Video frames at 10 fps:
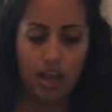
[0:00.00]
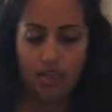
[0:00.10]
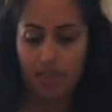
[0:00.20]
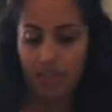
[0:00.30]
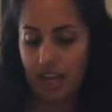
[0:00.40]

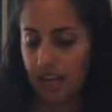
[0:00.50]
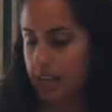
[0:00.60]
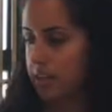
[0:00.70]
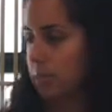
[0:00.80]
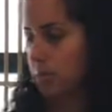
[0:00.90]
And
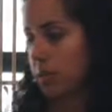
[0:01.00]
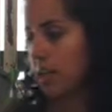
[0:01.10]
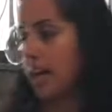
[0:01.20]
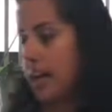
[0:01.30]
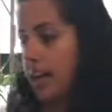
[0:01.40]
then we're going to
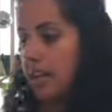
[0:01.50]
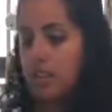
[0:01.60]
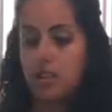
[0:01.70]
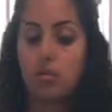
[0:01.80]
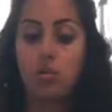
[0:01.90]
add
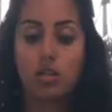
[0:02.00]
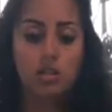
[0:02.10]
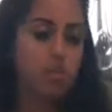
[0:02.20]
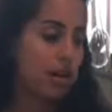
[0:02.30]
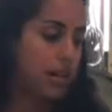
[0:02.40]
some more
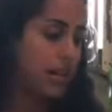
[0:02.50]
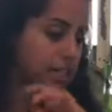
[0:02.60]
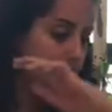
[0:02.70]
tamari on